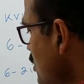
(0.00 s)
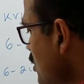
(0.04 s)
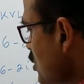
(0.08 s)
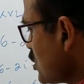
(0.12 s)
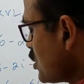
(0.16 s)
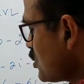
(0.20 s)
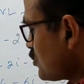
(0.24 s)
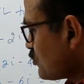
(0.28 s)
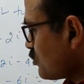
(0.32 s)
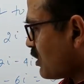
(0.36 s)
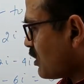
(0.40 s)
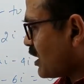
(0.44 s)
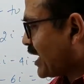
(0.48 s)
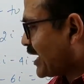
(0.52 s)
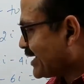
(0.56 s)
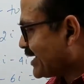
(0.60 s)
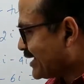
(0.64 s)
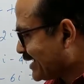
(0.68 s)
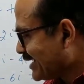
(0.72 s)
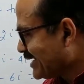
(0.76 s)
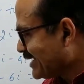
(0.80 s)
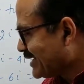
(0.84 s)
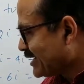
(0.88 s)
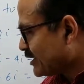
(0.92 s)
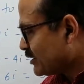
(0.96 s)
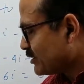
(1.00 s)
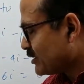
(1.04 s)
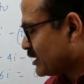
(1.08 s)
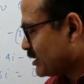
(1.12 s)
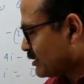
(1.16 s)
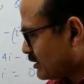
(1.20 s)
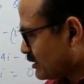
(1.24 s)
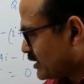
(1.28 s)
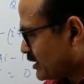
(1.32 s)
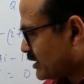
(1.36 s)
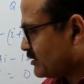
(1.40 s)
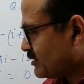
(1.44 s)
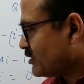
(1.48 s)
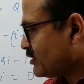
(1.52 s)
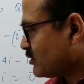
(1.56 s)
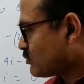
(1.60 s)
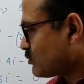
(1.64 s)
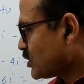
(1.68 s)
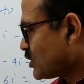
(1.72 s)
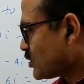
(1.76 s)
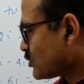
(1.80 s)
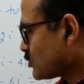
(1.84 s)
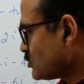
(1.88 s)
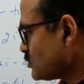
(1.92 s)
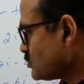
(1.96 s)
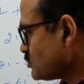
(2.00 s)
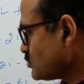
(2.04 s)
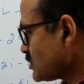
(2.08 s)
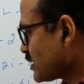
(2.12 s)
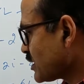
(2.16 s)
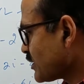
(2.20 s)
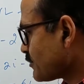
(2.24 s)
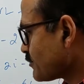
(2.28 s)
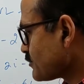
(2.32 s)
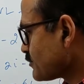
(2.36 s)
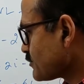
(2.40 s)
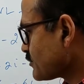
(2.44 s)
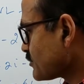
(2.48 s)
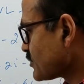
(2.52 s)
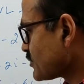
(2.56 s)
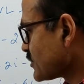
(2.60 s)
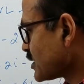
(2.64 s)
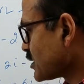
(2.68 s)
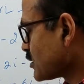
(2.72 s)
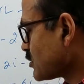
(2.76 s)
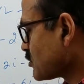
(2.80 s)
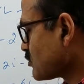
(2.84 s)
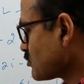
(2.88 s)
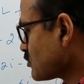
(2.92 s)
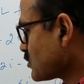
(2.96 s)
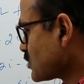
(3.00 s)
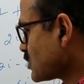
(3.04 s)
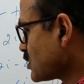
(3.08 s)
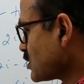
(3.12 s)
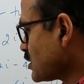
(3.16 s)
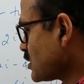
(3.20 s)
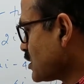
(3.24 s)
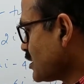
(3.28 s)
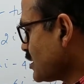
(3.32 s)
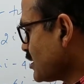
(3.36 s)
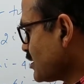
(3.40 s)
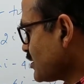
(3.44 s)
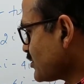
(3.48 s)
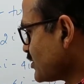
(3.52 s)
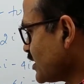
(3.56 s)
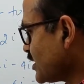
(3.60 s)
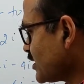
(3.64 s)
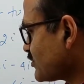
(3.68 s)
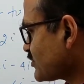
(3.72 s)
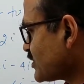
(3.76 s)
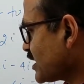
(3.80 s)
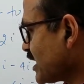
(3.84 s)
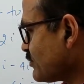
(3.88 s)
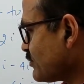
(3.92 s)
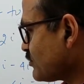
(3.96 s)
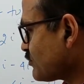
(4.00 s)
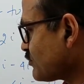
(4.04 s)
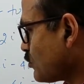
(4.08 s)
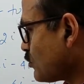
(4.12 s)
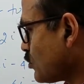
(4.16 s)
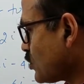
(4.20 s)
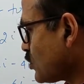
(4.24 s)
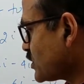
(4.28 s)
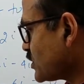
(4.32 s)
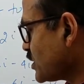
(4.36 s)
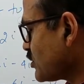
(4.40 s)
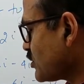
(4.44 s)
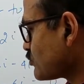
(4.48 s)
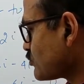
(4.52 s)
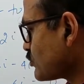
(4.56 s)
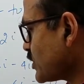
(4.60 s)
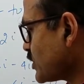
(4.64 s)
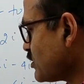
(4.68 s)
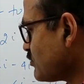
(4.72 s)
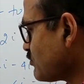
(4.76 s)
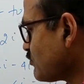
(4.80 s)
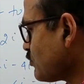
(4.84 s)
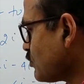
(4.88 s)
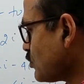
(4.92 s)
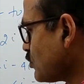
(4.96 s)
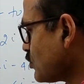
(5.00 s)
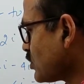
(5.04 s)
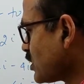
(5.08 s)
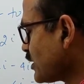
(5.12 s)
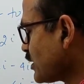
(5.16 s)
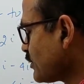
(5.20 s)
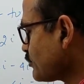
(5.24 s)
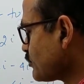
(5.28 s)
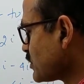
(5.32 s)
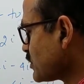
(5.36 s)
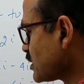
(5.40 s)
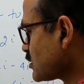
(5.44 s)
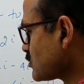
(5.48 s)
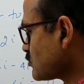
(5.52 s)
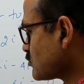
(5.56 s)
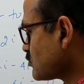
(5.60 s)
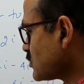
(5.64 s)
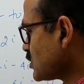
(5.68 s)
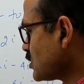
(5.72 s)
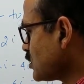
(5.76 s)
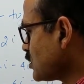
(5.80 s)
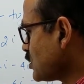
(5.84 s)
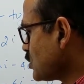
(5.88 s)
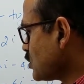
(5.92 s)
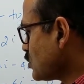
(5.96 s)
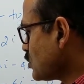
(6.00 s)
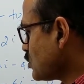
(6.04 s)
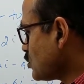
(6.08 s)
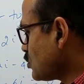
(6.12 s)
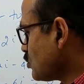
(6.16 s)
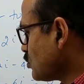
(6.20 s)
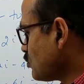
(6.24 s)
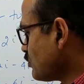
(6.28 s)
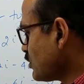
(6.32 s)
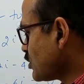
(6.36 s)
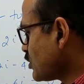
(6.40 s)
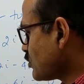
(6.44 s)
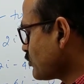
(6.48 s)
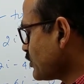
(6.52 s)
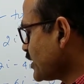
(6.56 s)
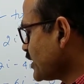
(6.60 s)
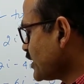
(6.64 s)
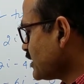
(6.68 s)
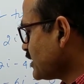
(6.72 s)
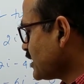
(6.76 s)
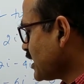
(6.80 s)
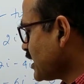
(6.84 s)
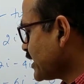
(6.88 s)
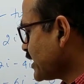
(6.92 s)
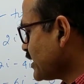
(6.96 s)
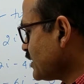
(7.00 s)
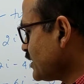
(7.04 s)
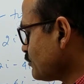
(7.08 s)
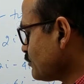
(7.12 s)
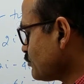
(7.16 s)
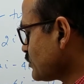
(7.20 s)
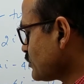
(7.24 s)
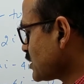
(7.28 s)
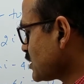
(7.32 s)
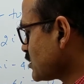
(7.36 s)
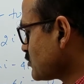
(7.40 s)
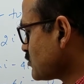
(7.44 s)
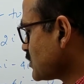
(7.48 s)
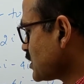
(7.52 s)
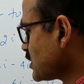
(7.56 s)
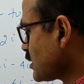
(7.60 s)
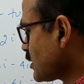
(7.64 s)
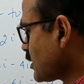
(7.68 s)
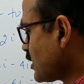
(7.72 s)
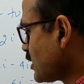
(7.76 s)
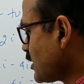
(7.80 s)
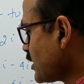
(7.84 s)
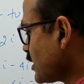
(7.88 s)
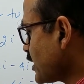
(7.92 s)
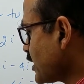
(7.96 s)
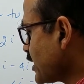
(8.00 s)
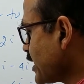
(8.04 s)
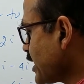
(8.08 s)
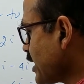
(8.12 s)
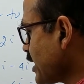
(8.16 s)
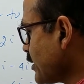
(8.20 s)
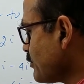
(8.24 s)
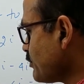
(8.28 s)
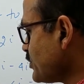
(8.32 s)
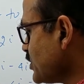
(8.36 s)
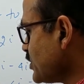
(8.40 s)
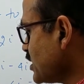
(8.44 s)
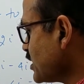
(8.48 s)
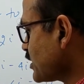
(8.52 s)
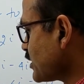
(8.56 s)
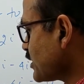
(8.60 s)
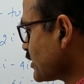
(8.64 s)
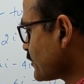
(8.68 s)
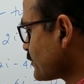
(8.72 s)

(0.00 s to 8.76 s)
So IL is equal to 6 times 4, that is 24 over 29 ampere.